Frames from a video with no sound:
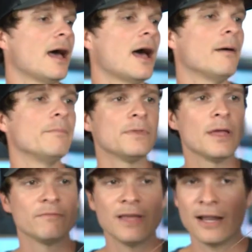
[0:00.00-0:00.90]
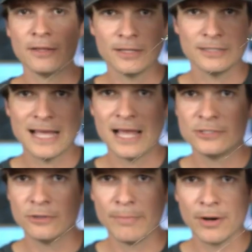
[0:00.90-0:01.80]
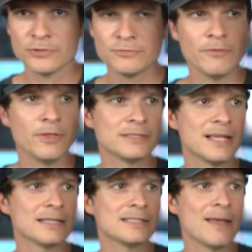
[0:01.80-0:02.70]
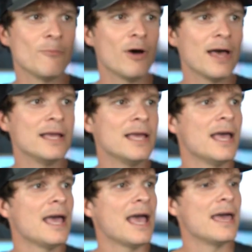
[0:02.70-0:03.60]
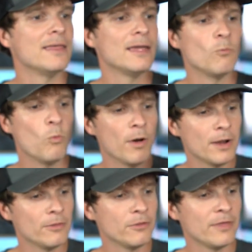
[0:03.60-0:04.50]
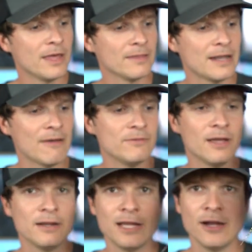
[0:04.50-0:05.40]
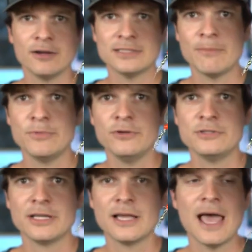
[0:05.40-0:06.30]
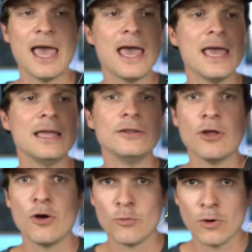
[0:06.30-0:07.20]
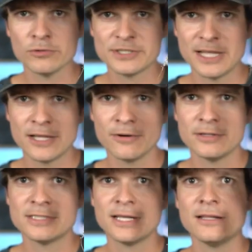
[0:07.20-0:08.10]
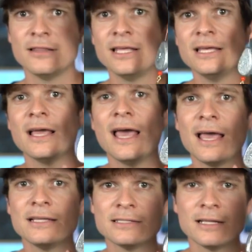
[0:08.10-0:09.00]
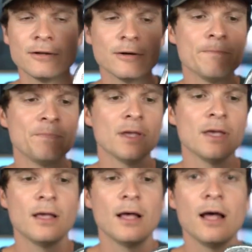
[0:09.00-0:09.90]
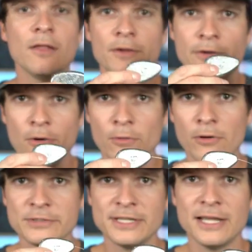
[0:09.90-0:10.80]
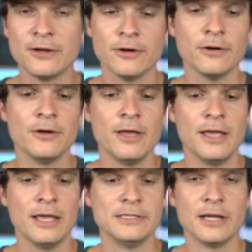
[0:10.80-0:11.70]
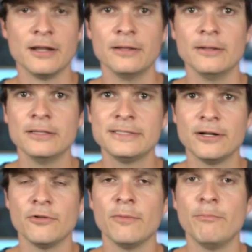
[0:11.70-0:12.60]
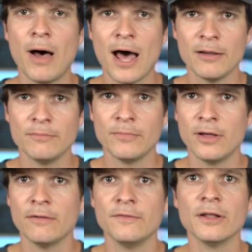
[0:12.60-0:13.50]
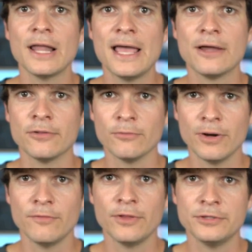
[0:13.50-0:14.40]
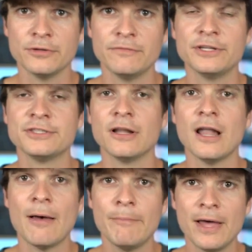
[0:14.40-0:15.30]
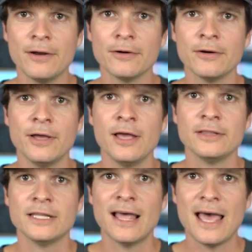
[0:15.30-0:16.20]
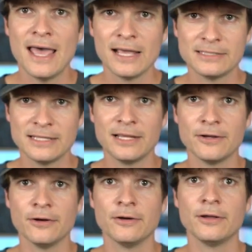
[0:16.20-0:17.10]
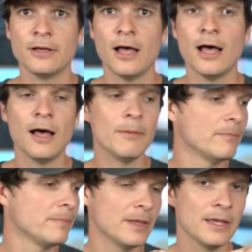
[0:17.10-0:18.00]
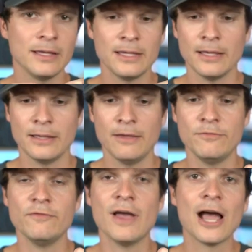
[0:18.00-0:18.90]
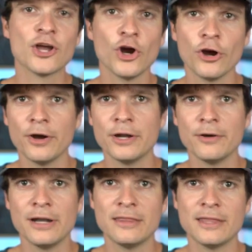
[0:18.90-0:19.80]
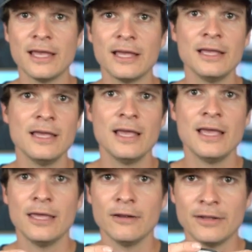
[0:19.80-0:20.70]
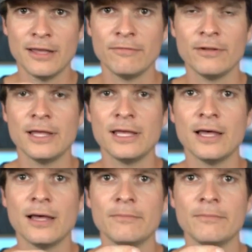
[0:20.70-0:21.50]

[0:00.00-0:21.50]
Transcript: Got it attached to a barrel swivel the exact same way. And then one other thing that I've done here is I'm using a no-roll sinker instead of the egg sinker. The no-roll sinker is going to sit on the bottom of the lake or the river that you're fishing a lot better than that egg sinker. If you've got current or anything, it'll definitely